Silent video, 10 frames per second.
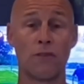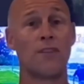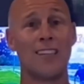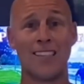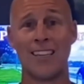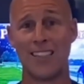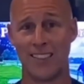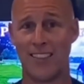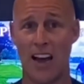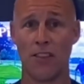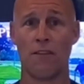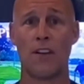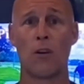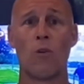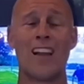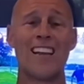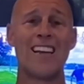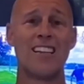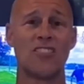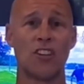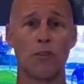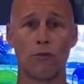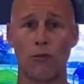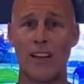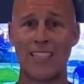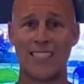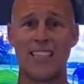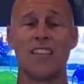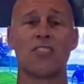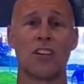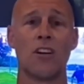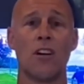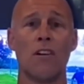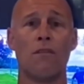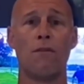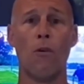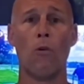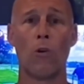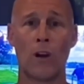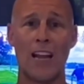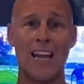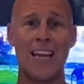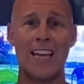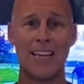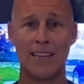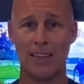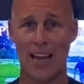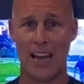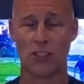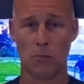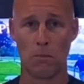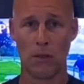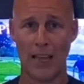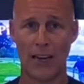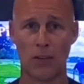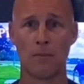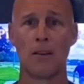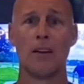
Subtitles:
feet down the fairway. It is a great disc for a expert player.